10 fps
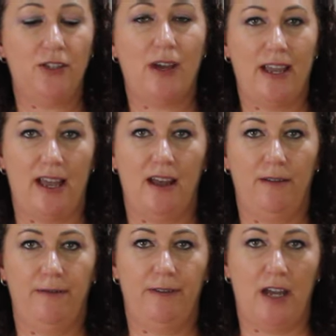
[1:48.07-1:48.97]
so I
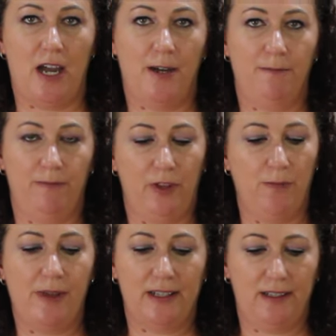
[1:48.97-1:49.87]
have um, the
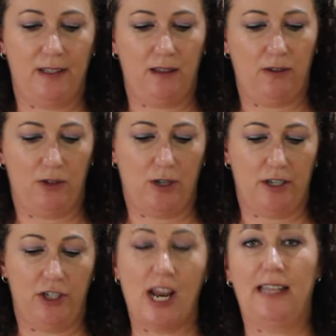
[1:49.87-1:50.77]
minced
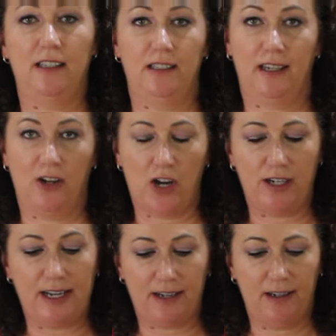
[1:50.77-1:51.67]
uh, shallot and
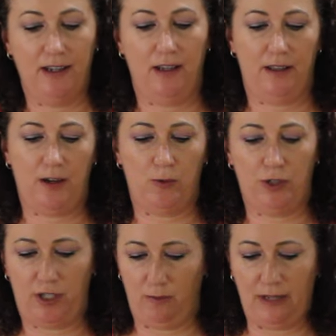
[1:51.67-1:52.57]
garlic. They're
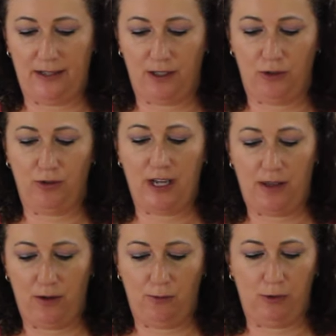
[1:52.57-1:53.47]
just blended
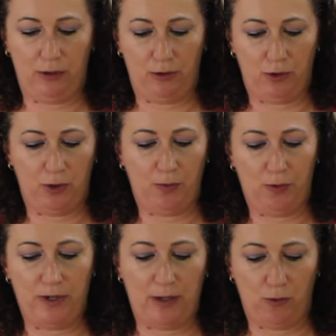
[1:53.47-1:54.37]
together. We'll use a
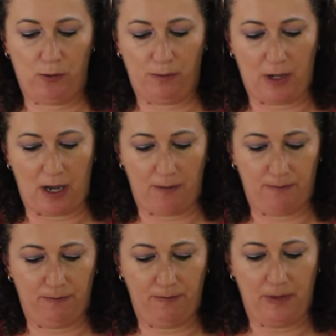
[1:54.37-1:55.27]
spoon and we'll
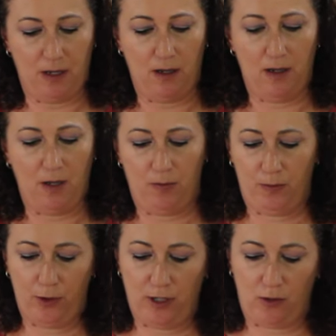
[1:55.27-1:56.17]
um,
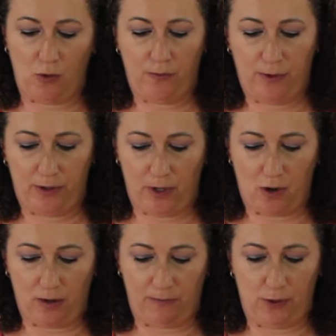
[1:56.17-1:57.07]
put that over the
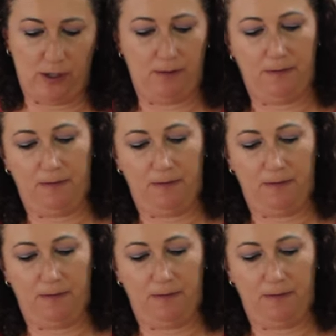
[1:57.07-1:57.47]
olive oil.